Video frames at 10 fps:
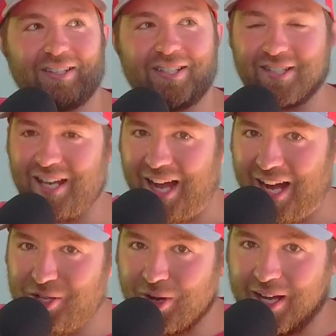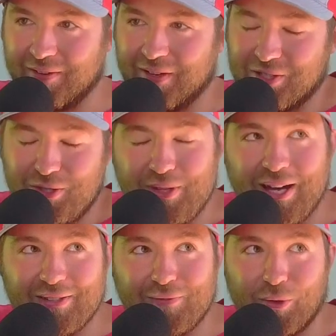Listen, I drive a
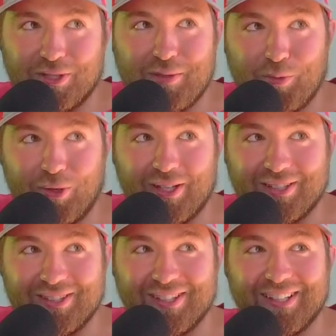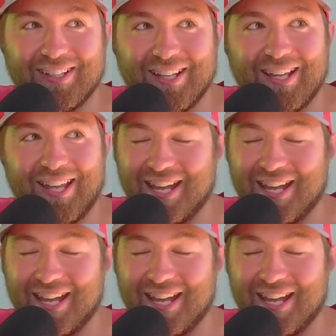2014 Prius. And that's the nice car.